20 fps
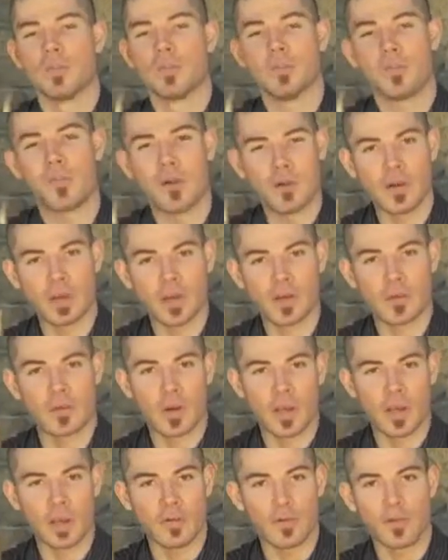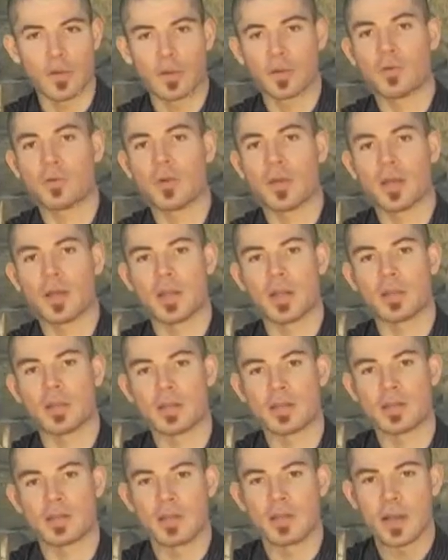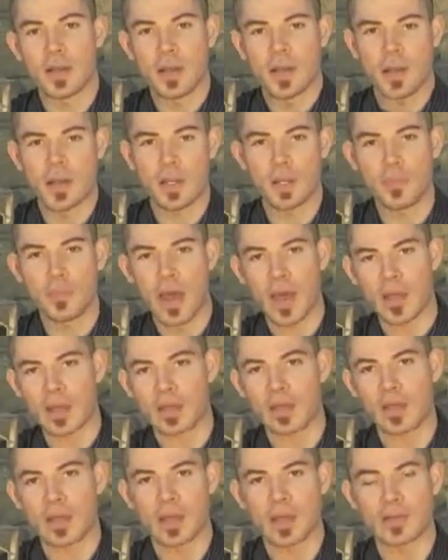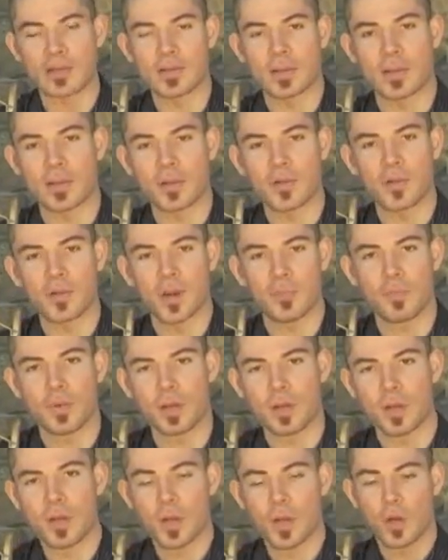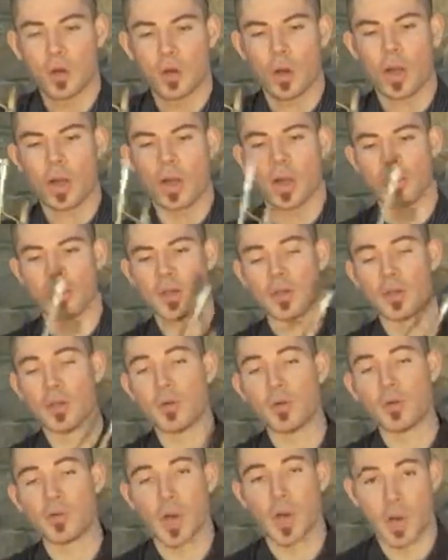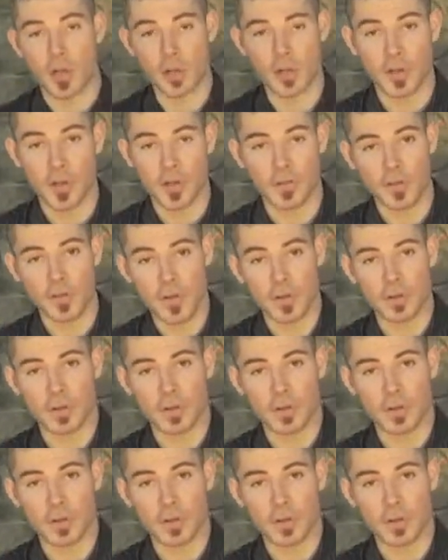was very creative in creating these idiomatic things on the trumpet that used alternate